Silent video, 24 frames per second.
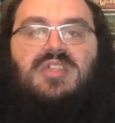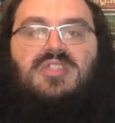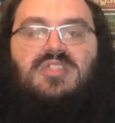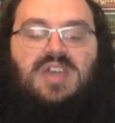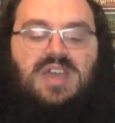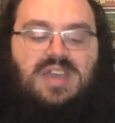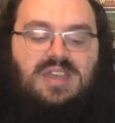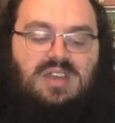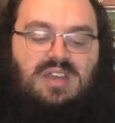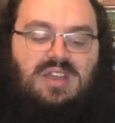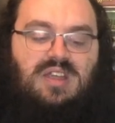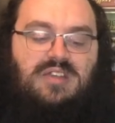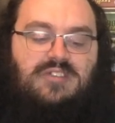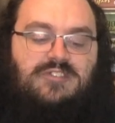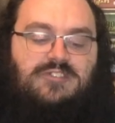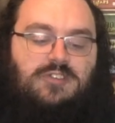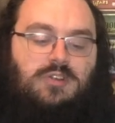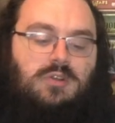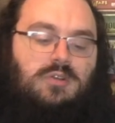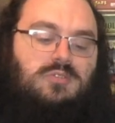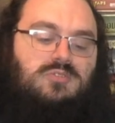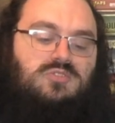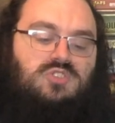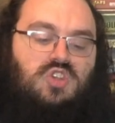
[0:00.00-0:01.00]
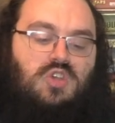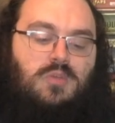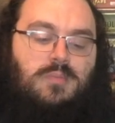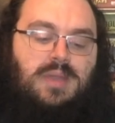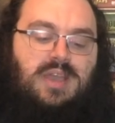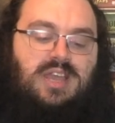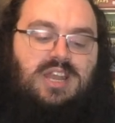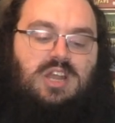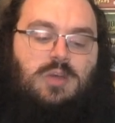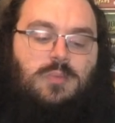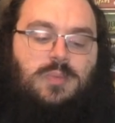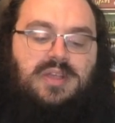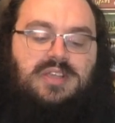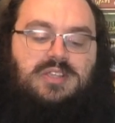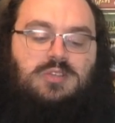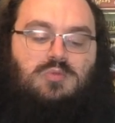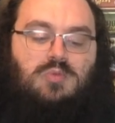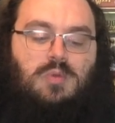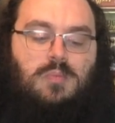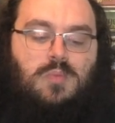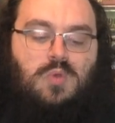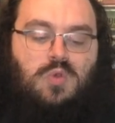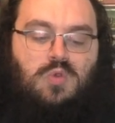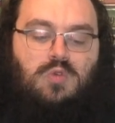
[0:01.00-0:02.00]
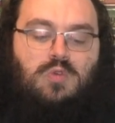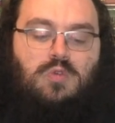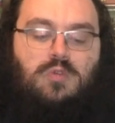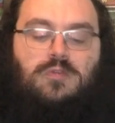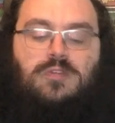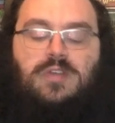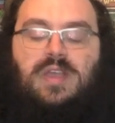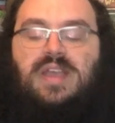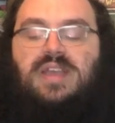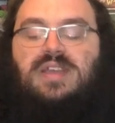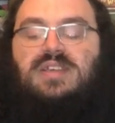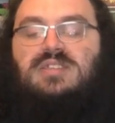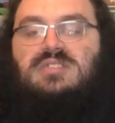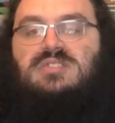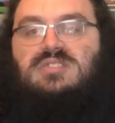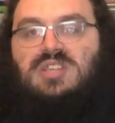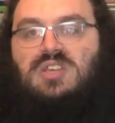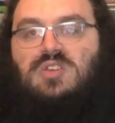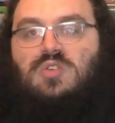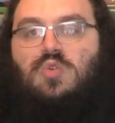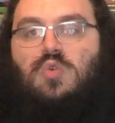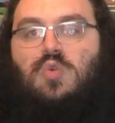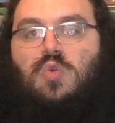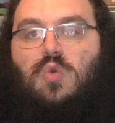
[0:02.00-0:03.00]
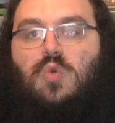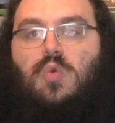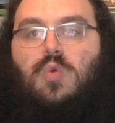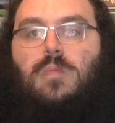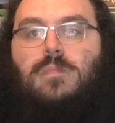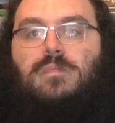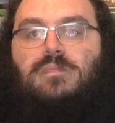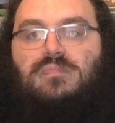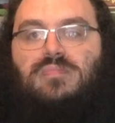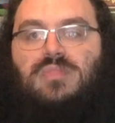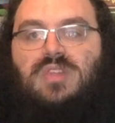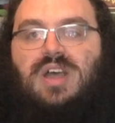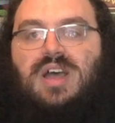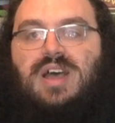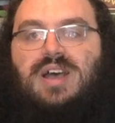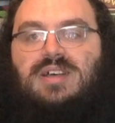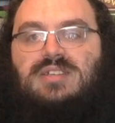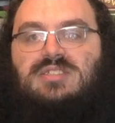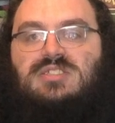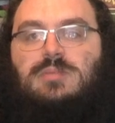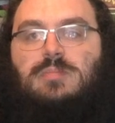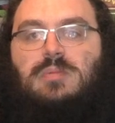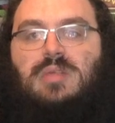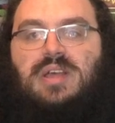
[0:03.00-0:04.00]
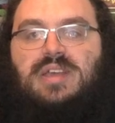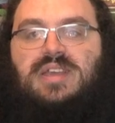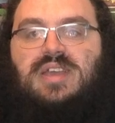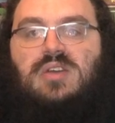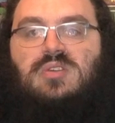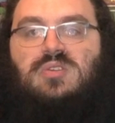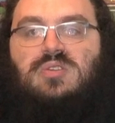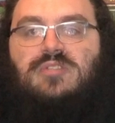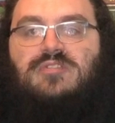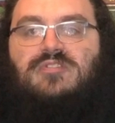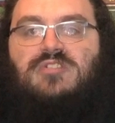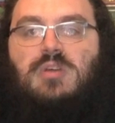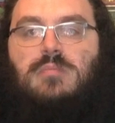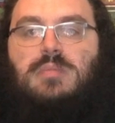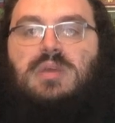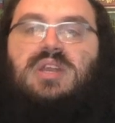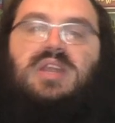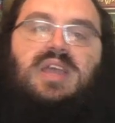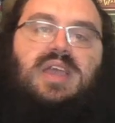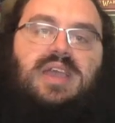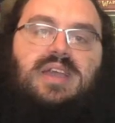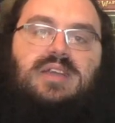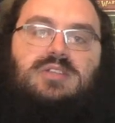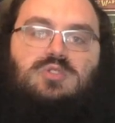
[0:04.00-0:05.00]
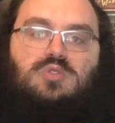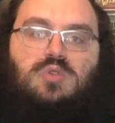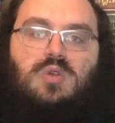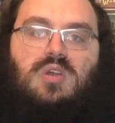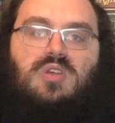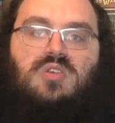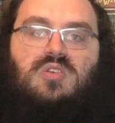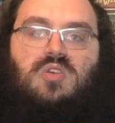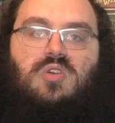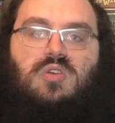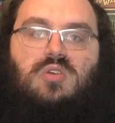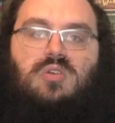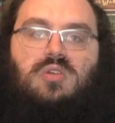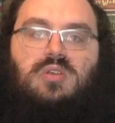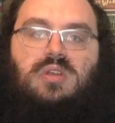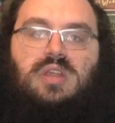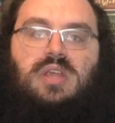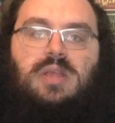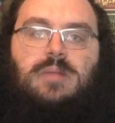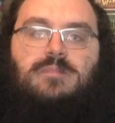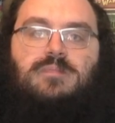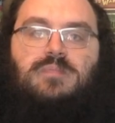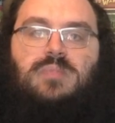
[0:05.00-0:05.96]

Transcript: Then, for two mana, we get to remove a single uh, supply counter from it and draw a card.